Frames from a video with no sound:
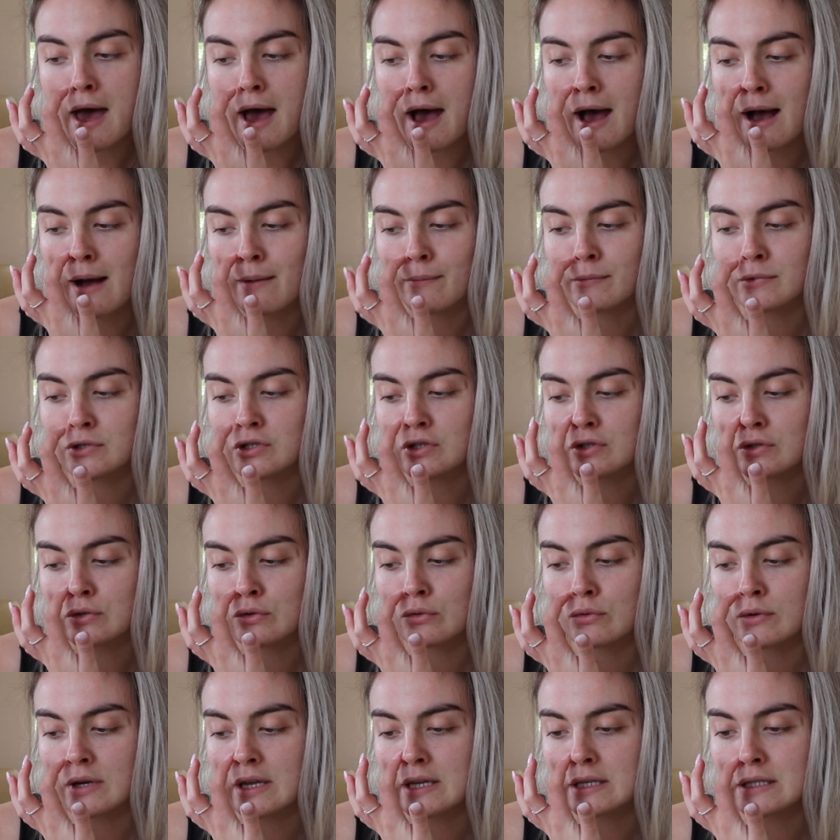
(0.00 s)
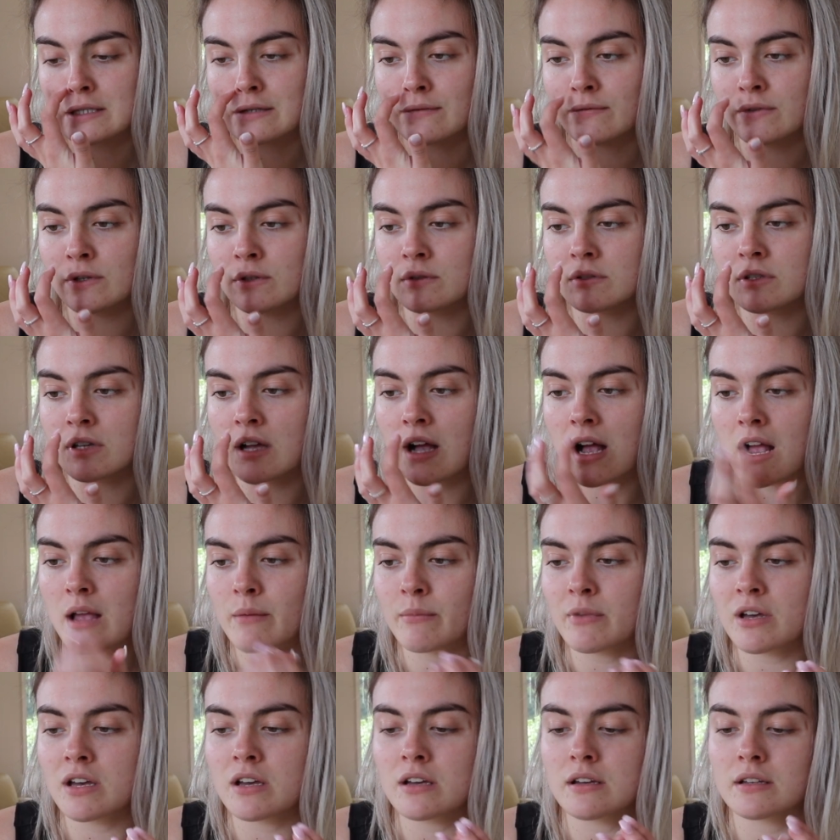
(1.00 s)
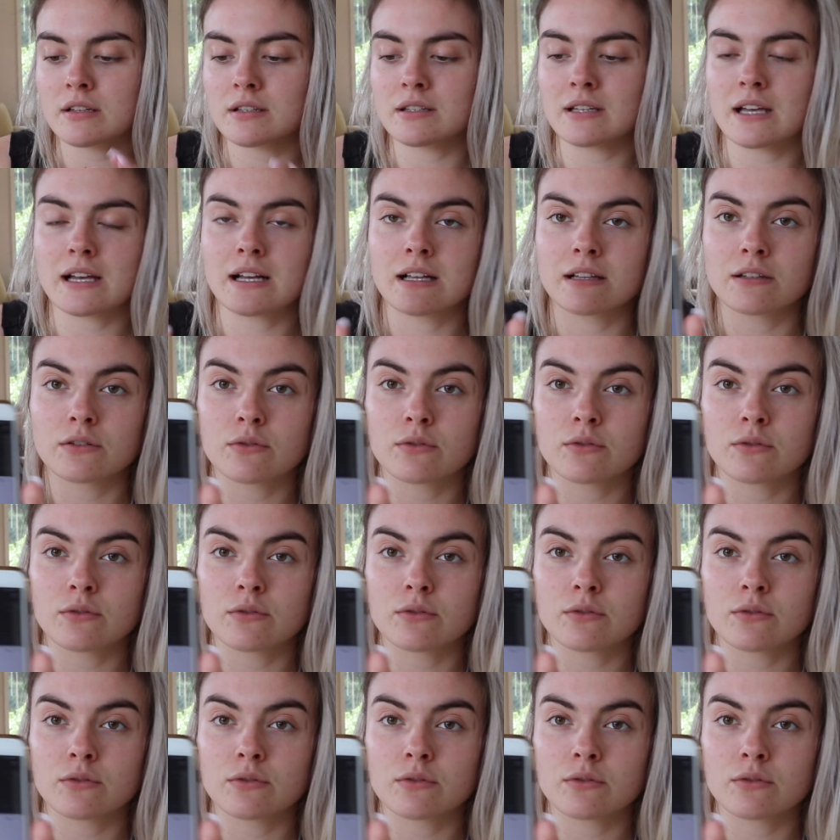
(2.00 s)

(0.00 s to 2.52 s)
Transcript: It's just called Interval Timer. It's like a